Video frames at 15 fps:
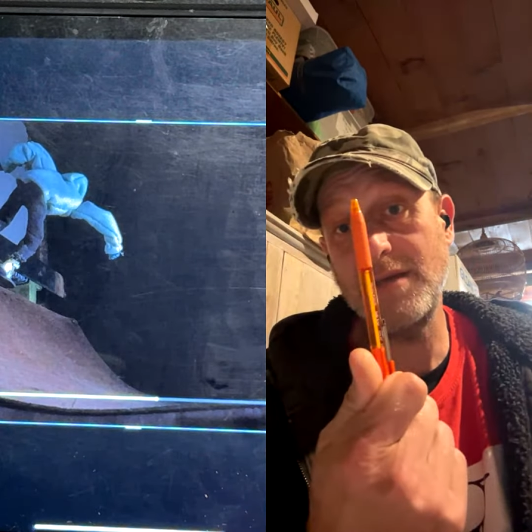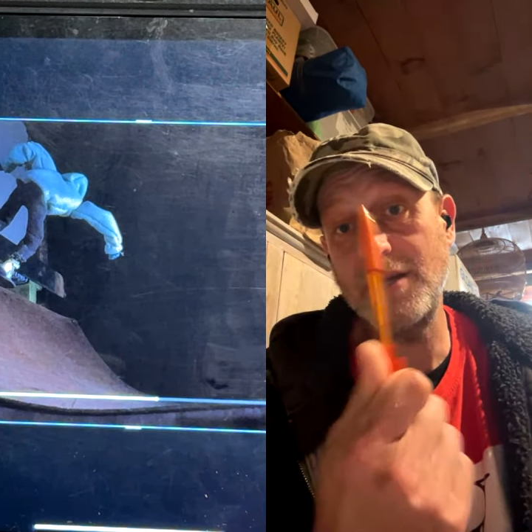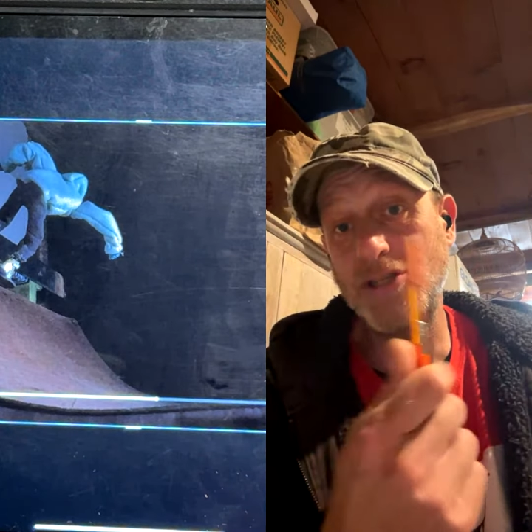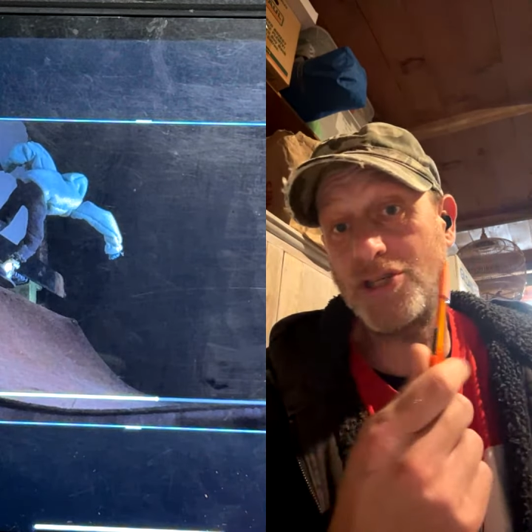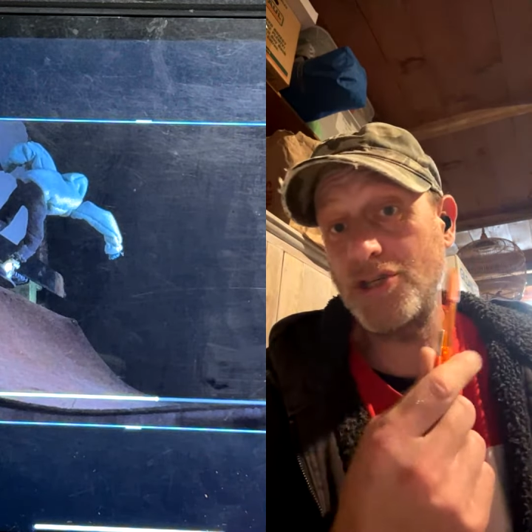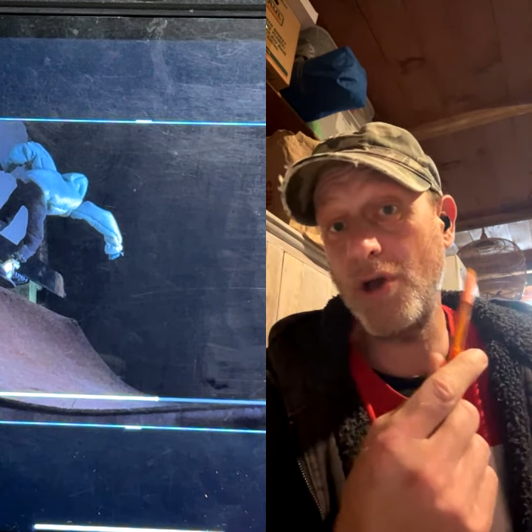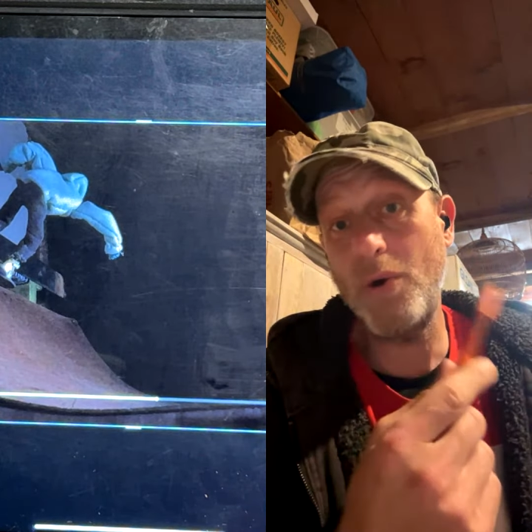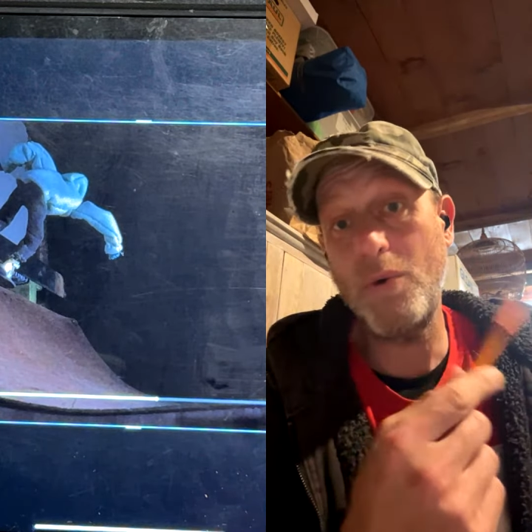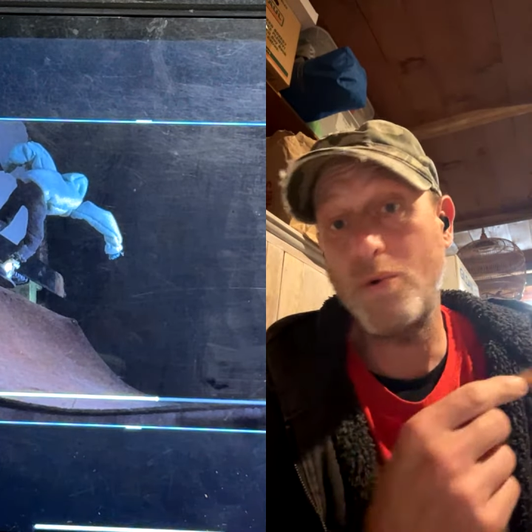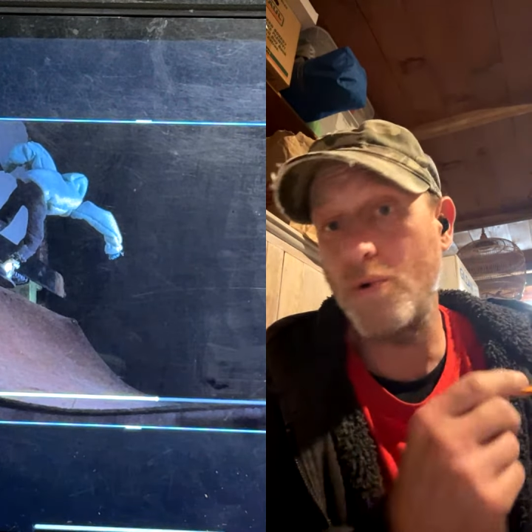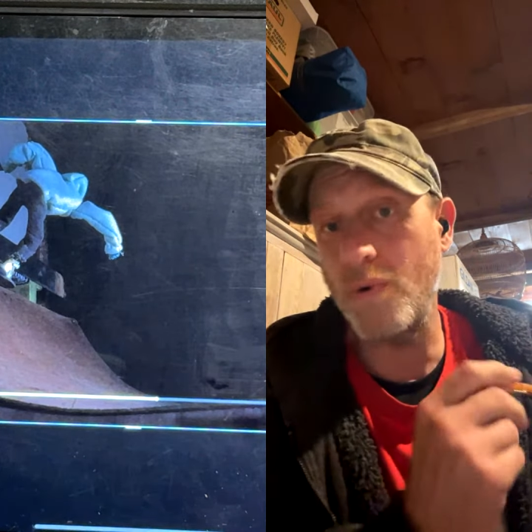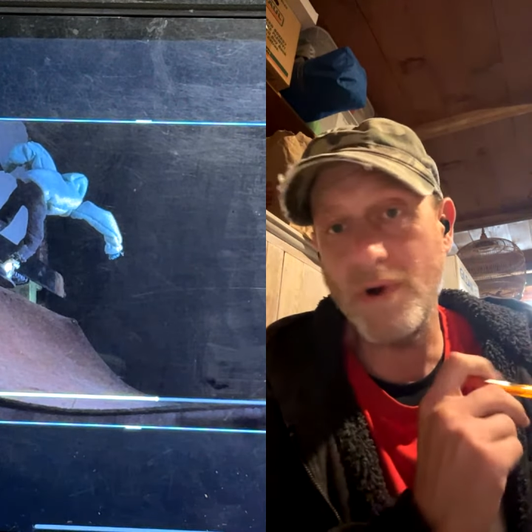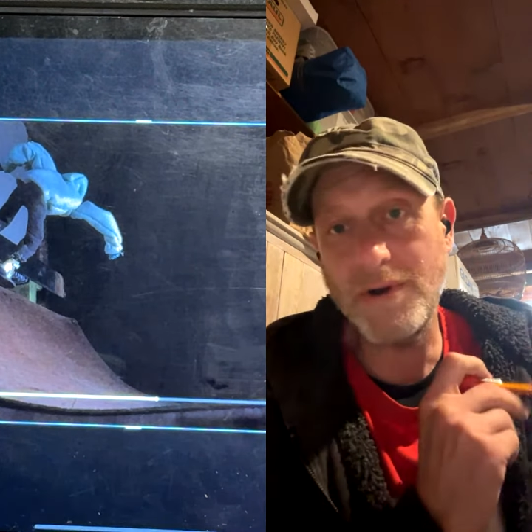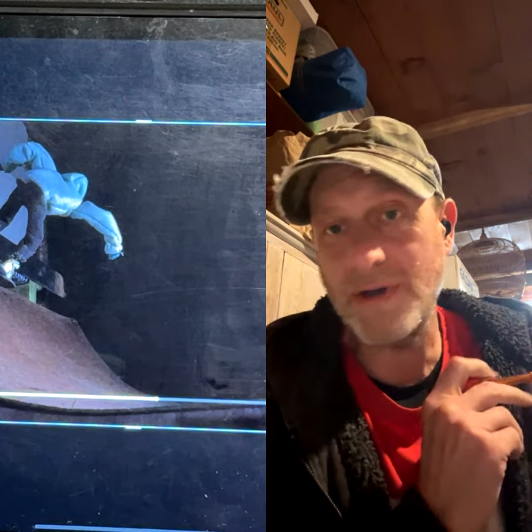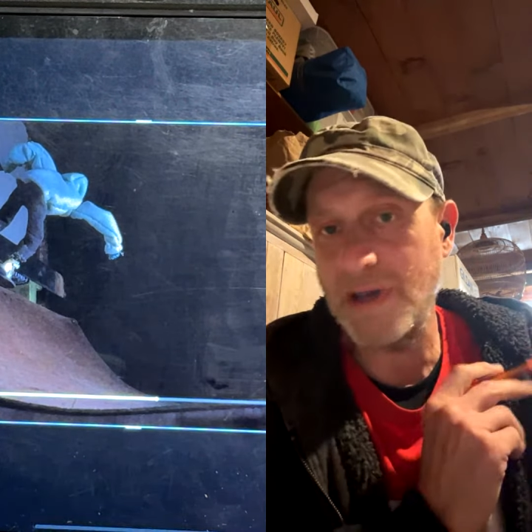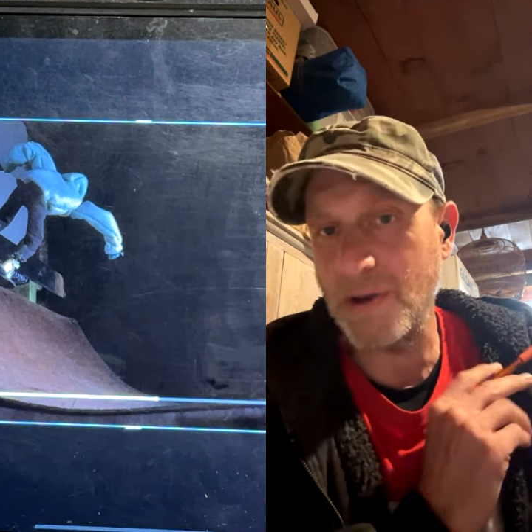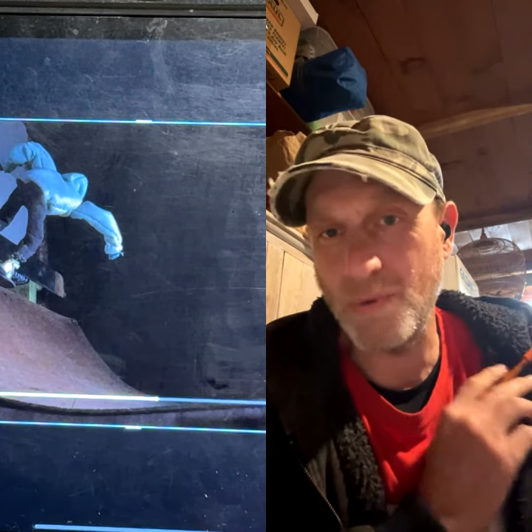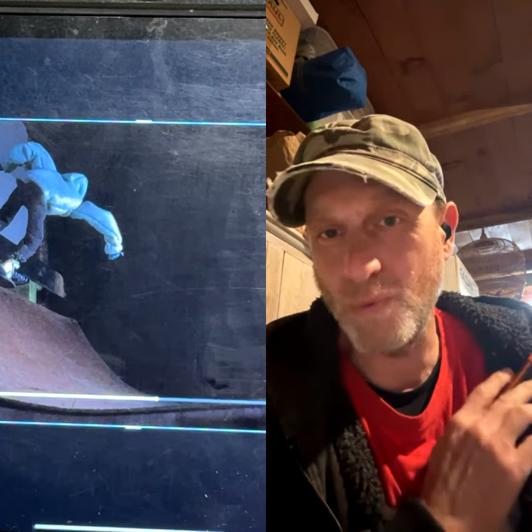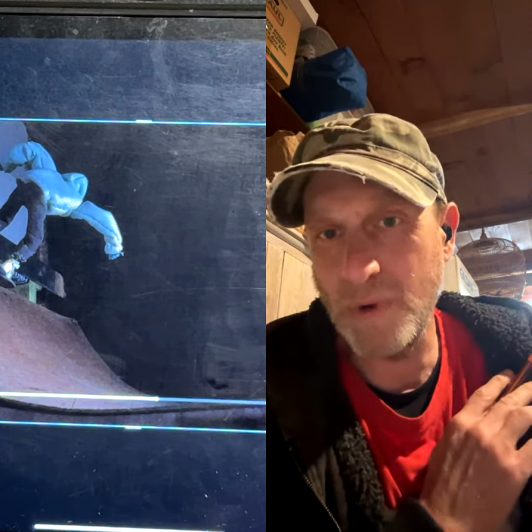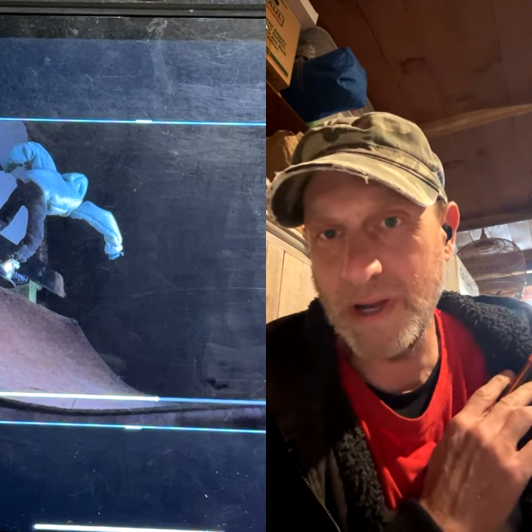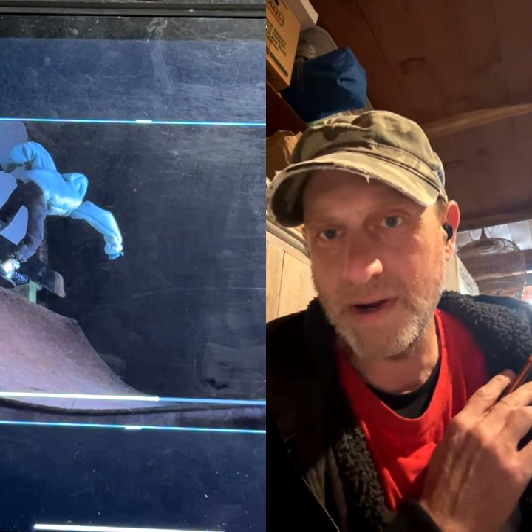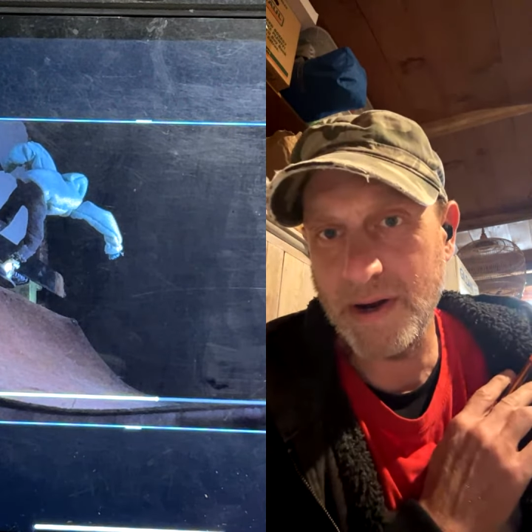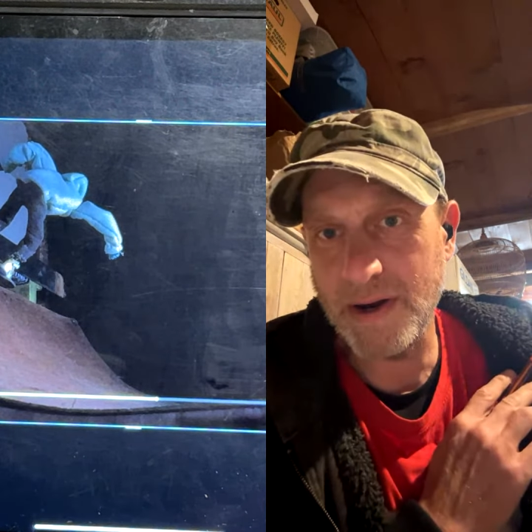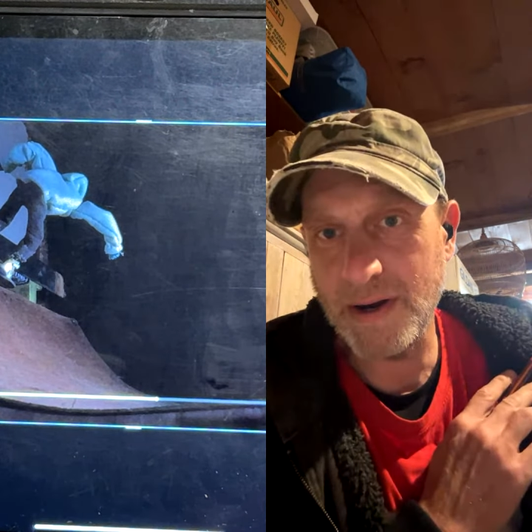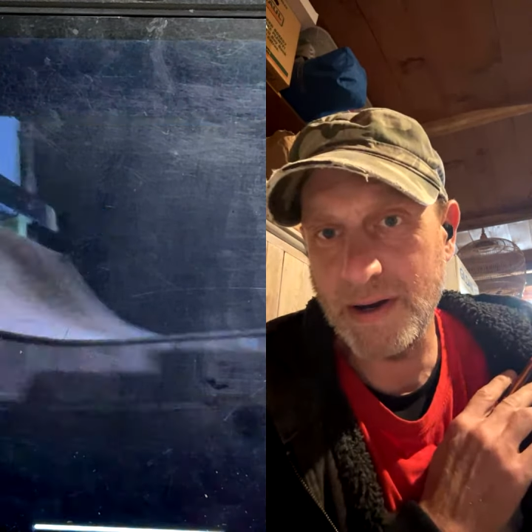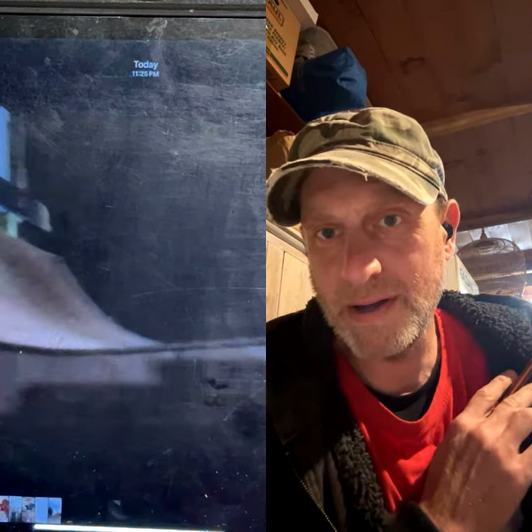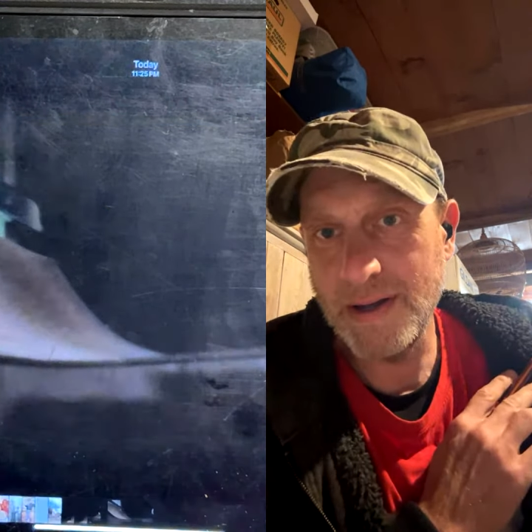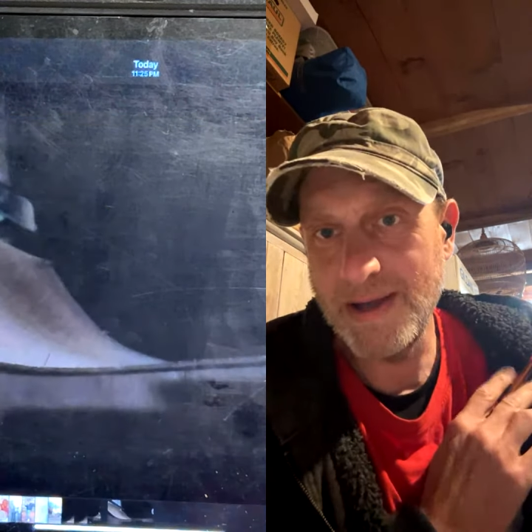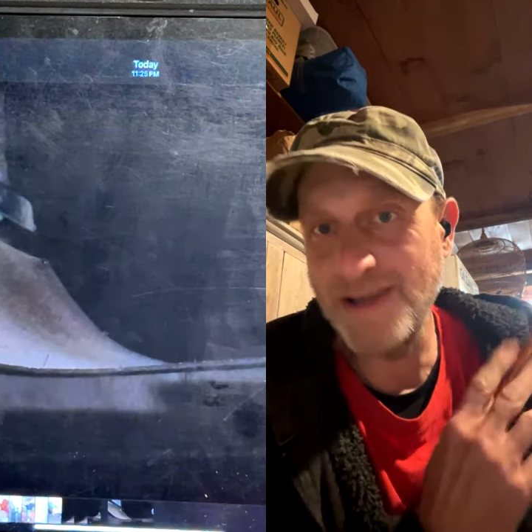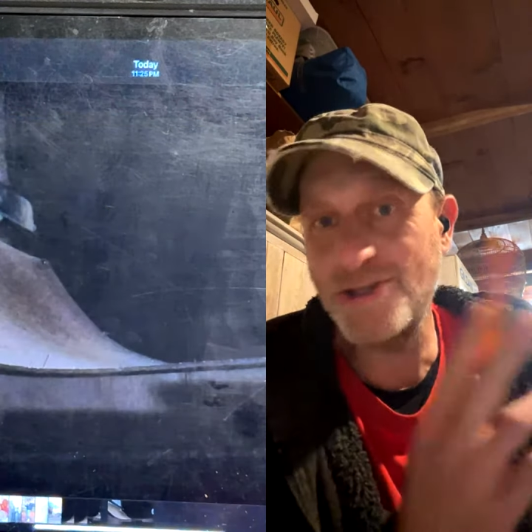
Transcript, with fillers: It's so quirky and weird.